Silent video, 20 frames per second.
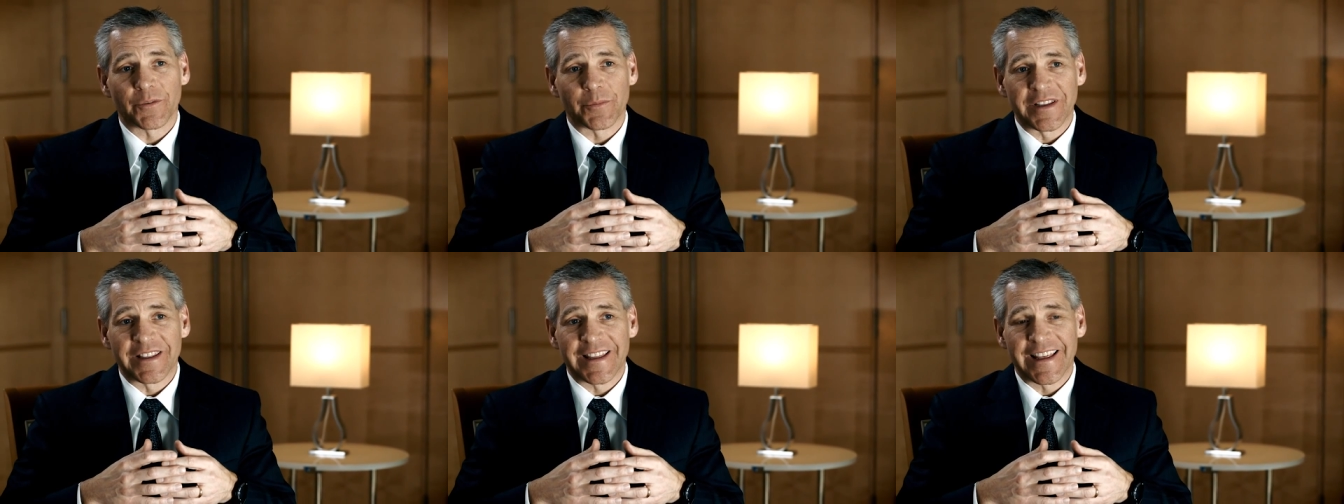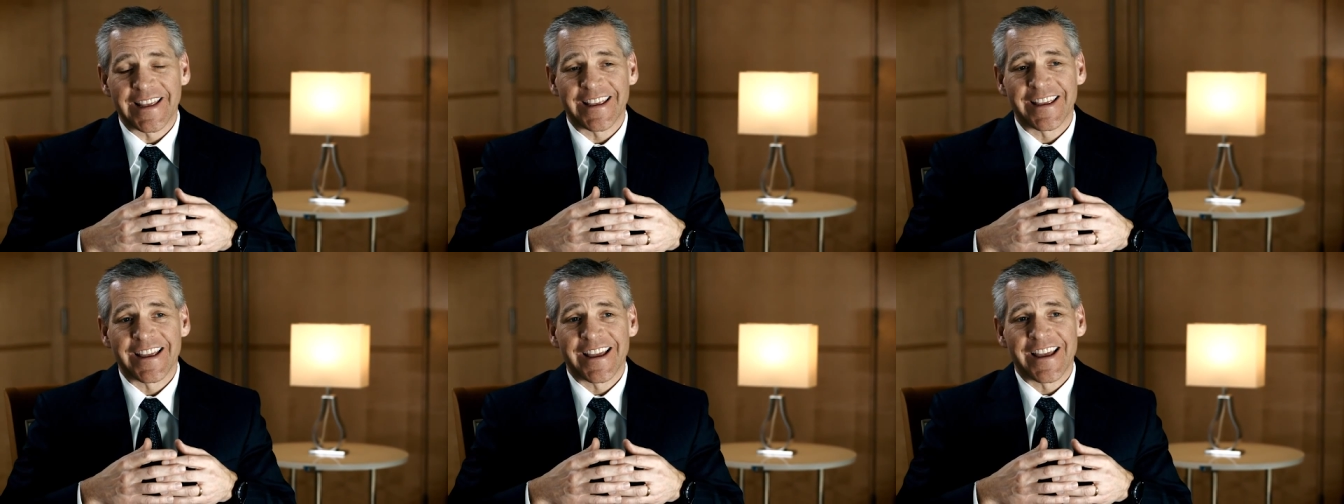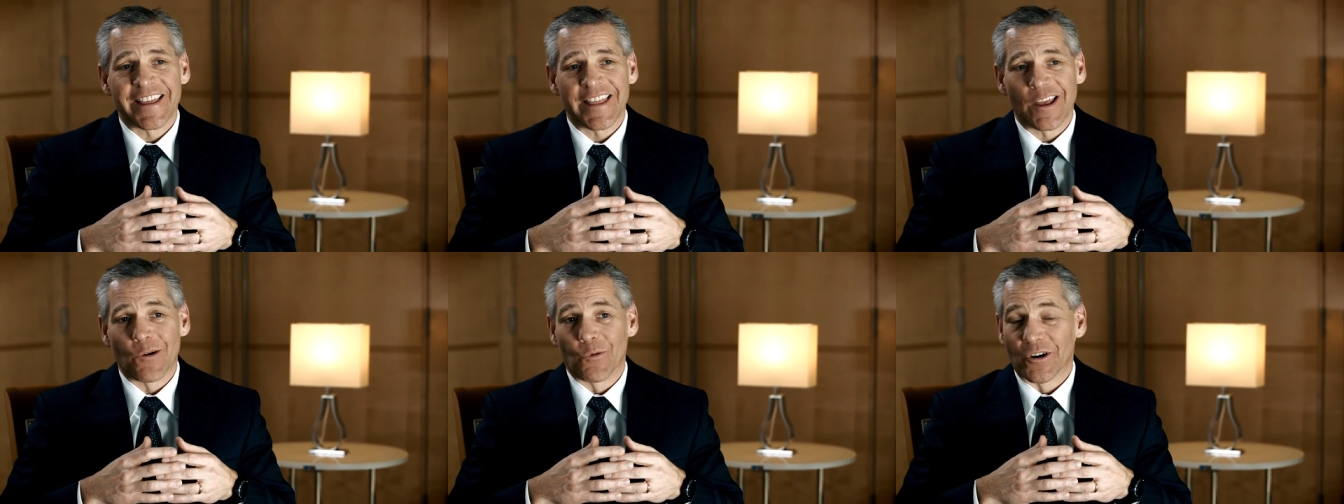I mean, they
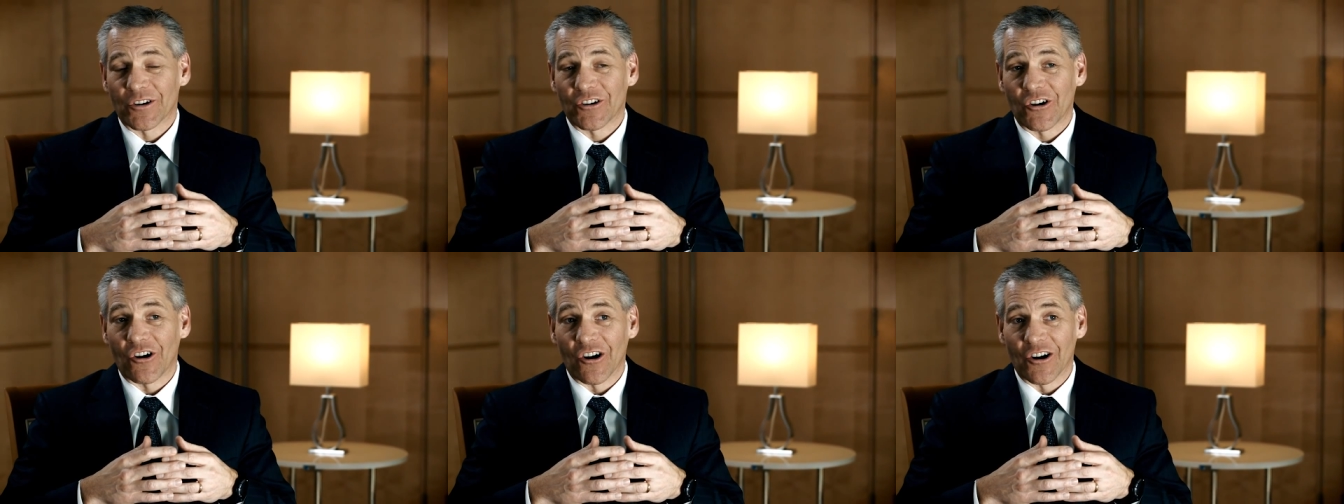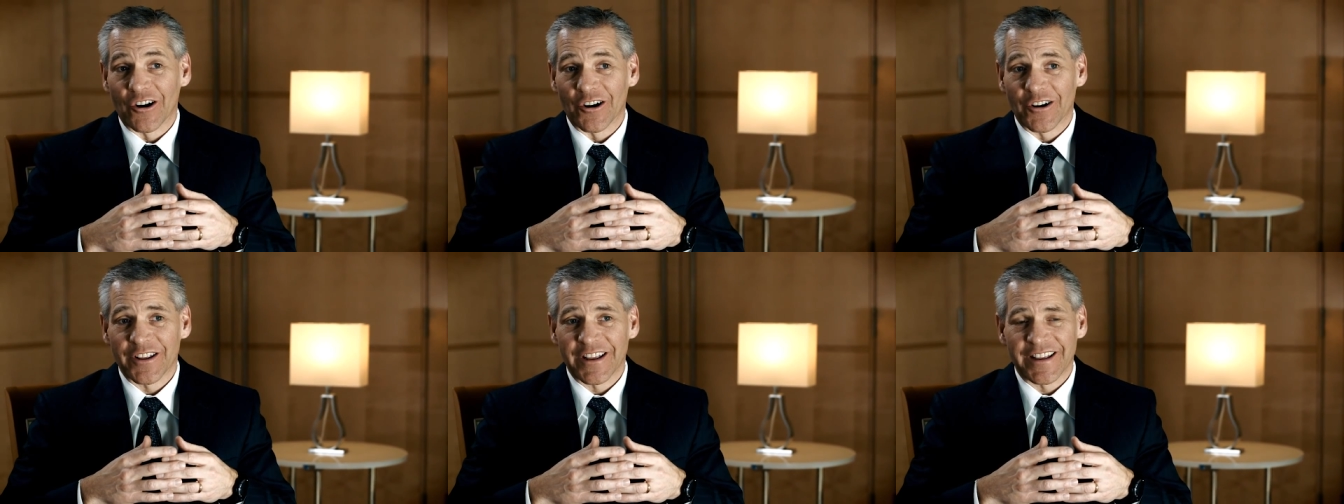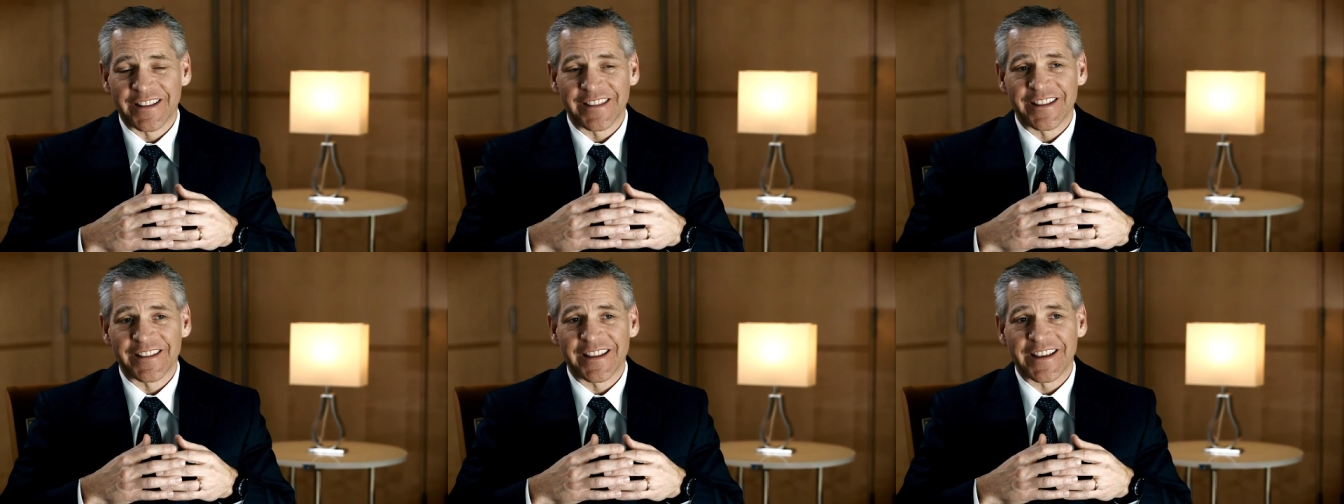they worked hard,
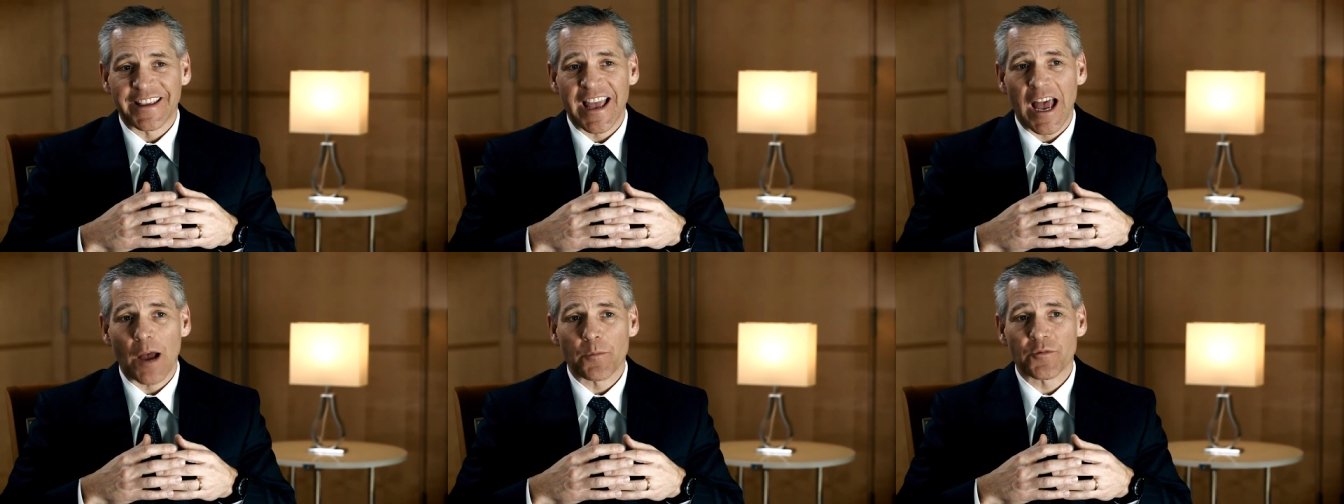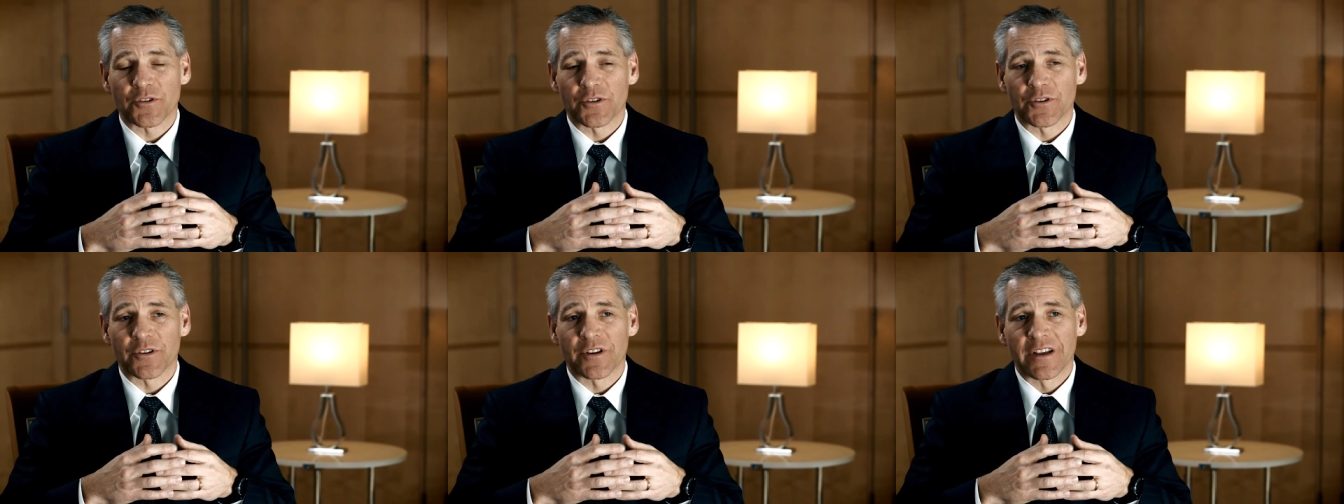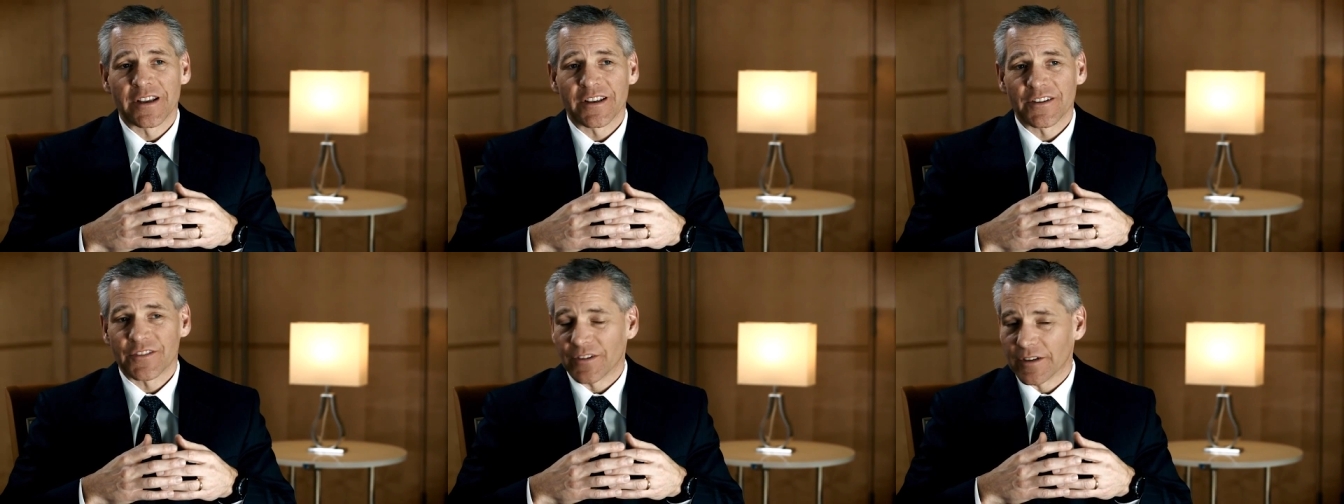and then they captured
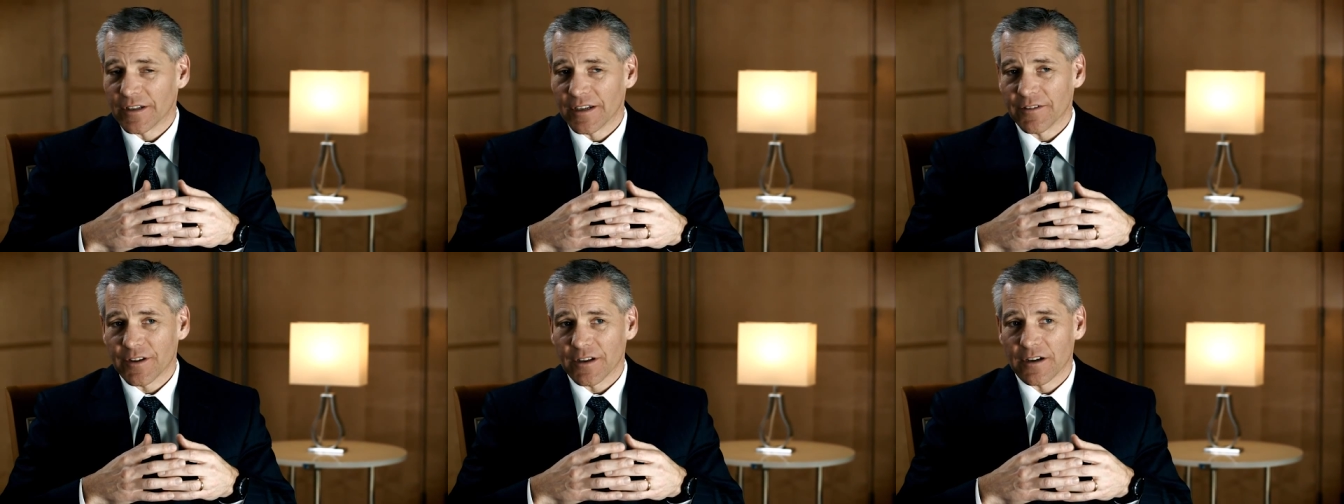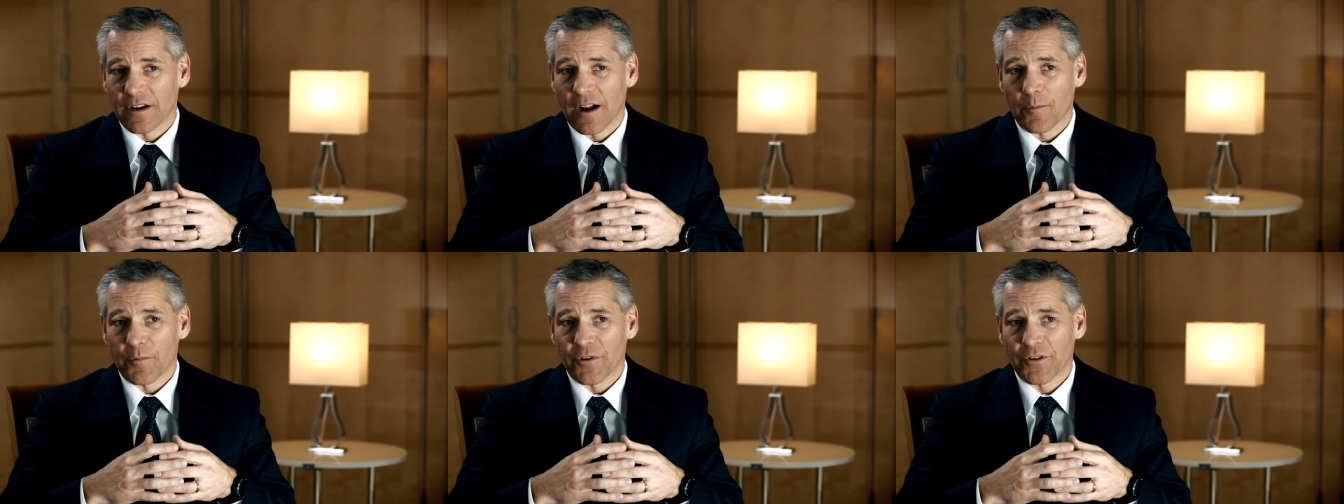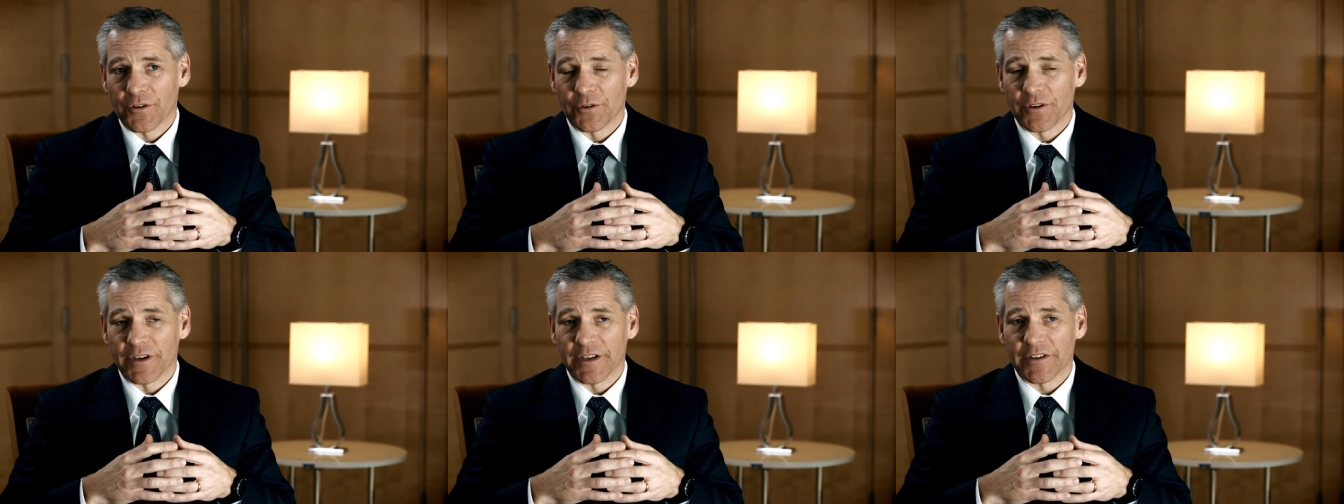significant
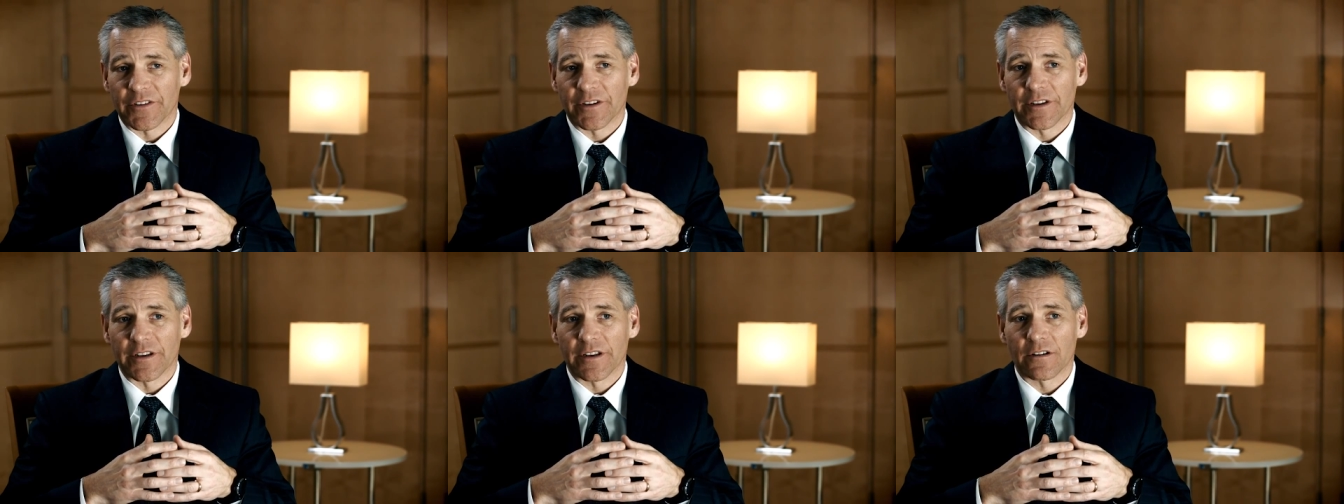opportunities in,